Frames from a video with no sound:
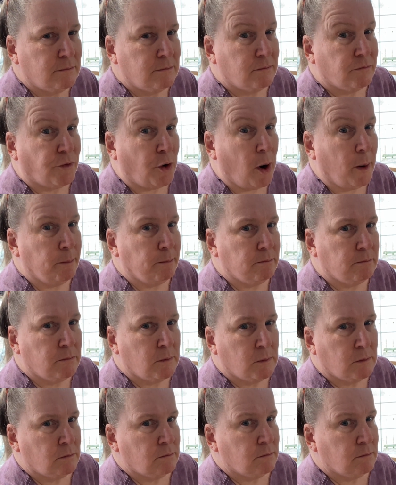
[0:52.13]
from,
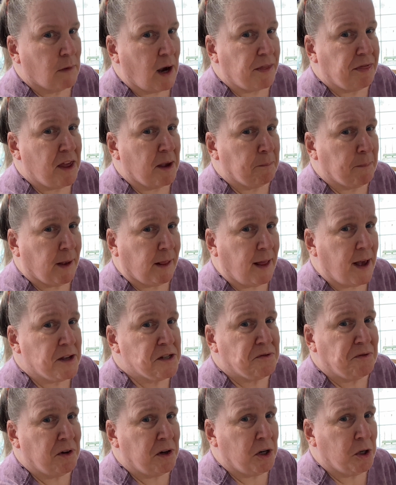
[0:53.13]
I think my
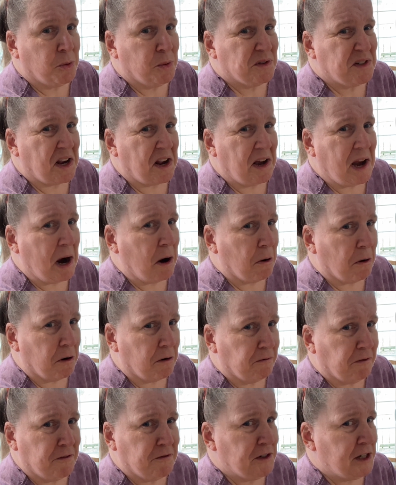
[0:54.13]
last video was like an hour
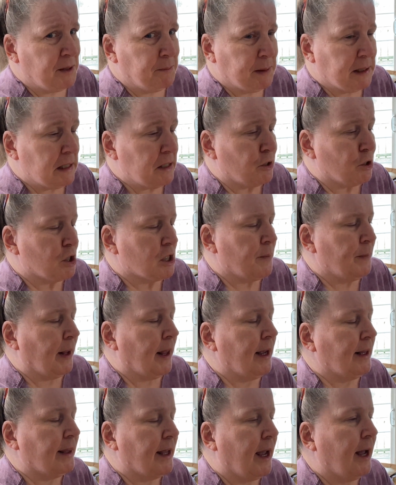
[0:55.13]
and 15 minutes or something
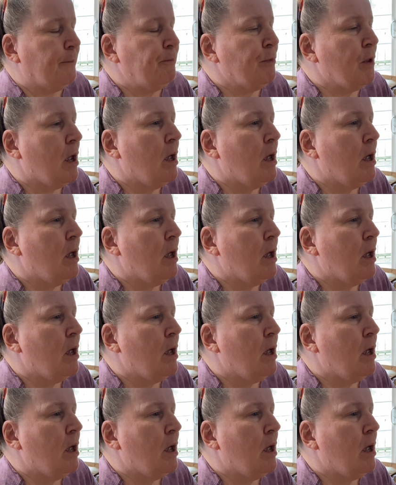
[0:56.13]
like that.